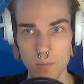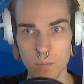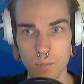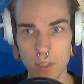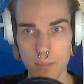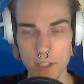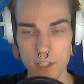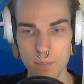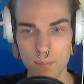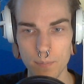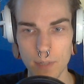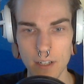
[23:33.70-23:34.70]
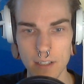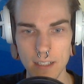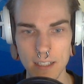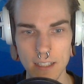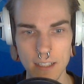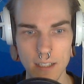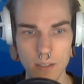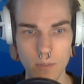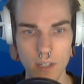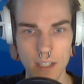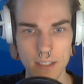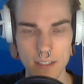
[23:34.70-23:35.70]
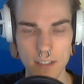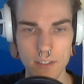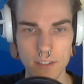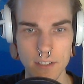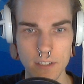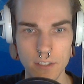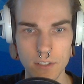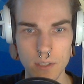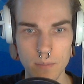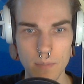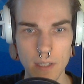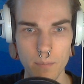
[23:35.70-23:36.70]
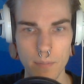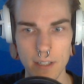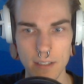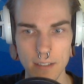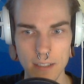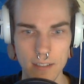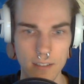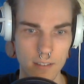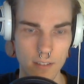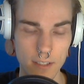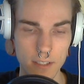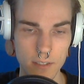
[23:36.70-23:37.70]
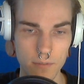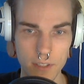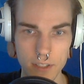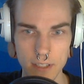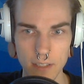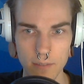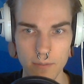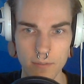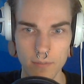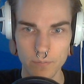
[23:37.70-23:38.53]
pretty much partly on what I started doing in YouTube and partly lots of new stuff.